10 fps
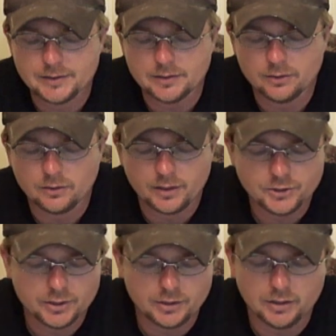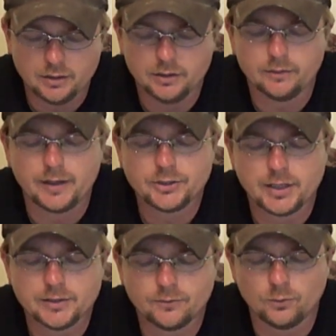incarnation of
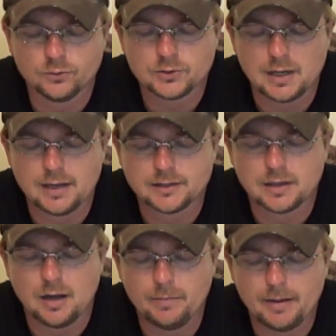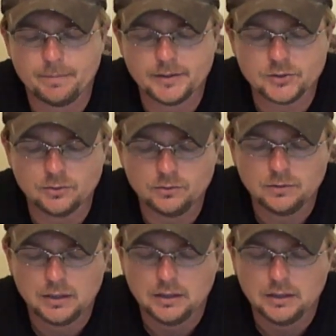HK's full-size combat pistol.